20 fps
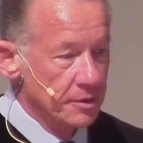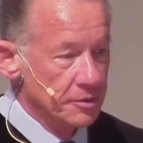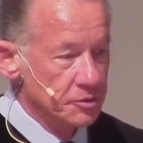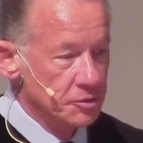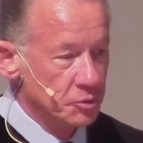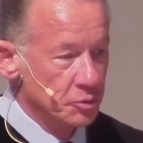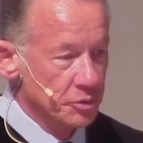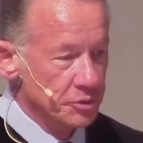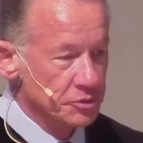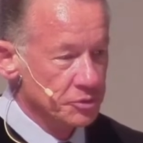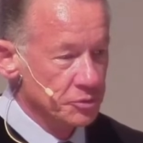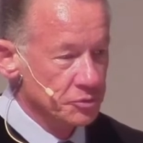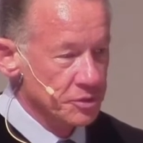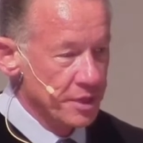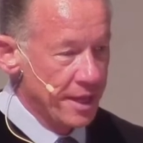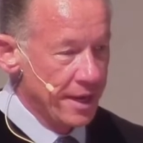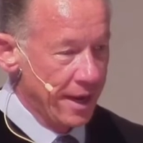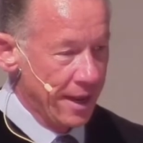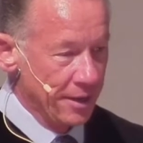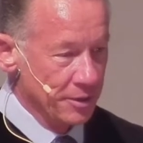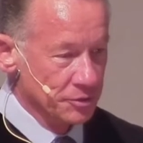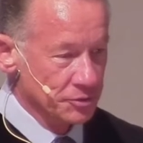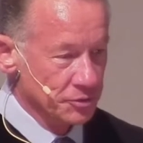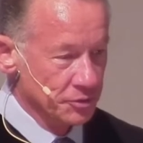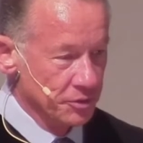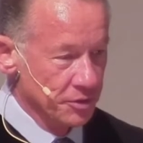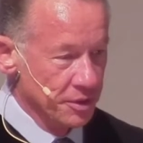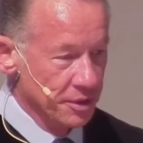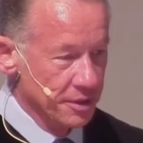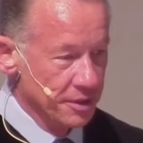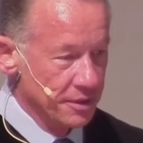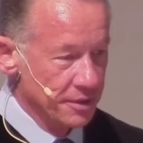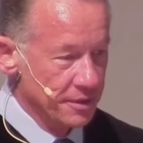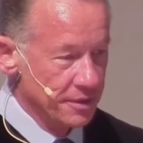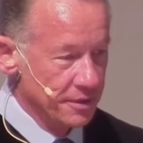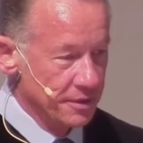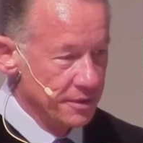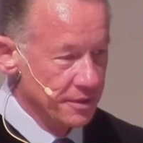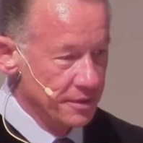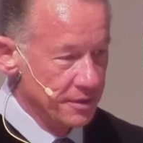To which Suzanne answered,
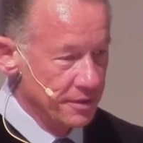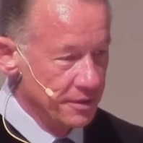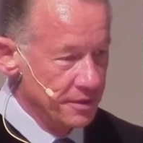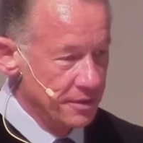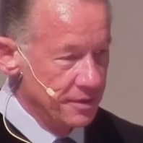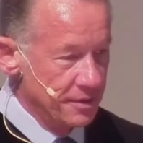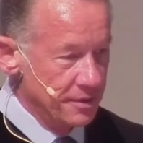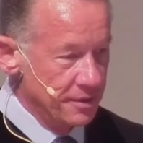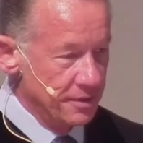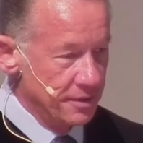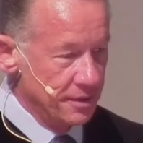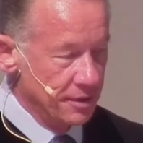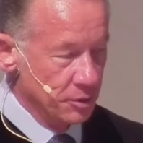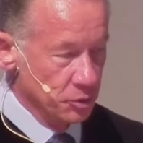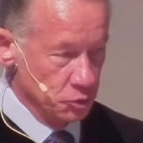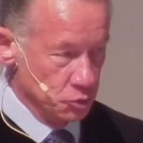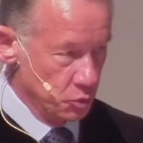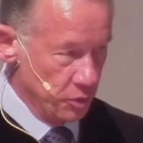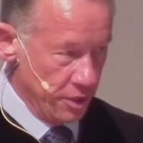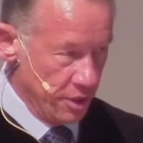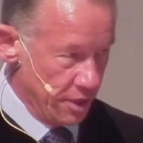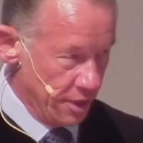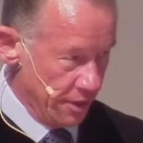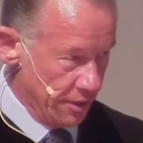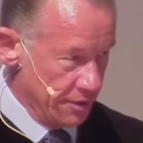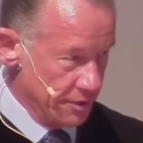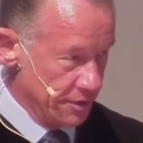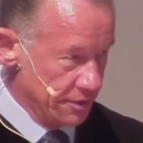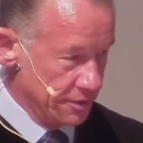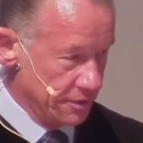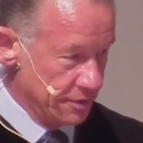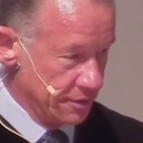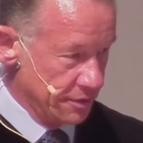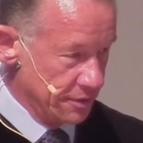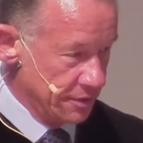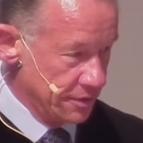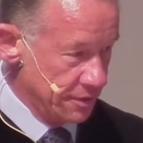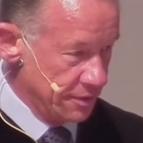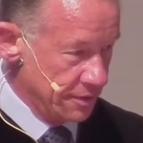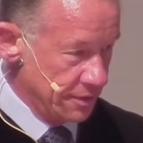"Oh, sweetheart,
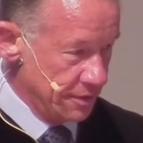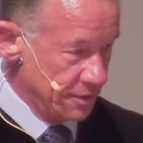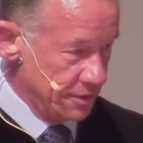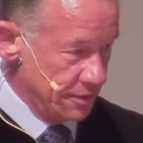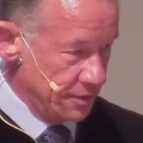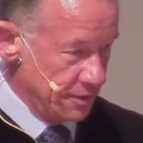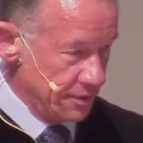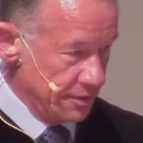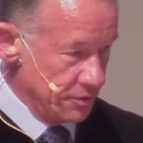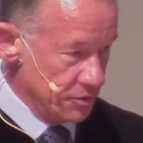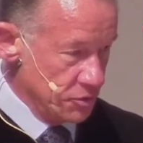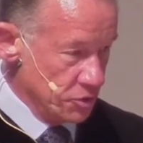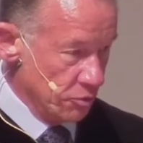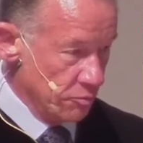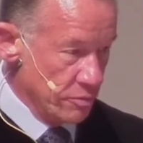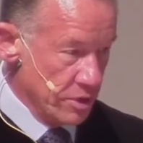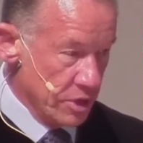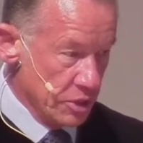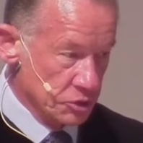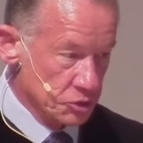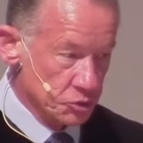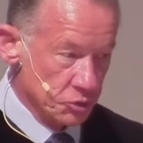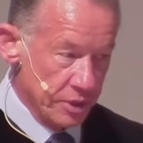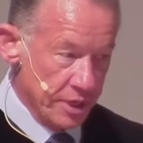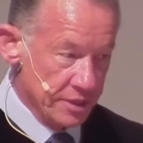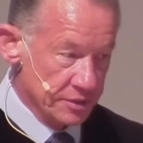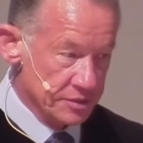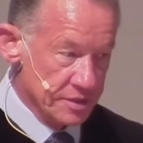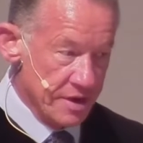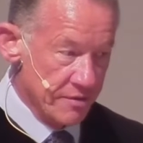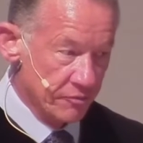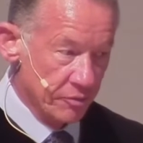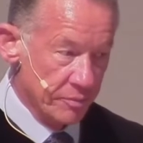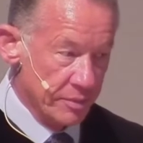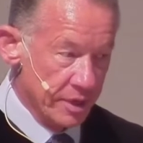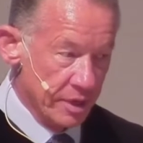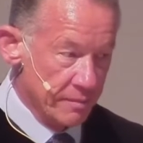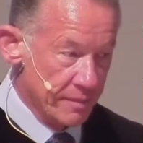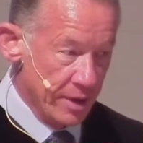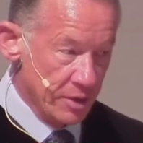your ministry has never
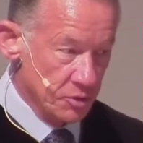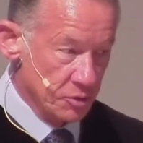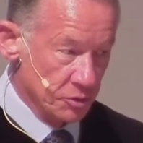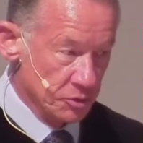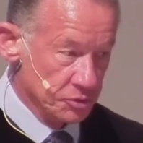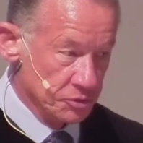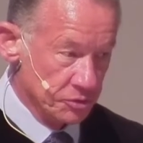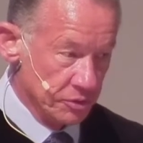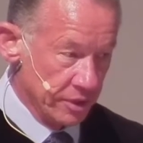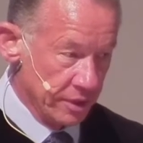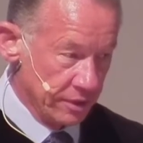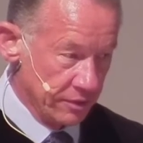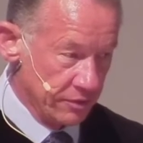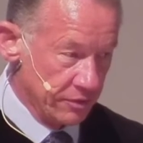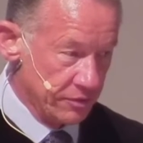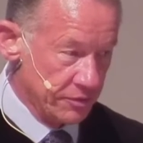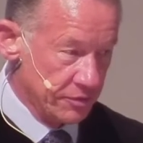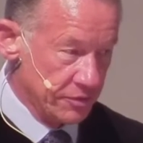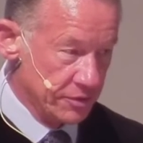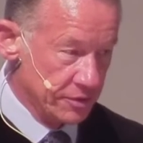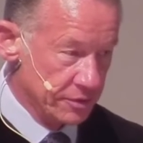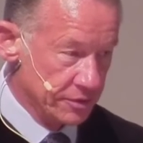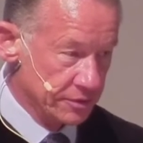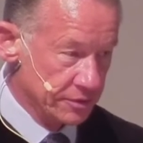been about your strength.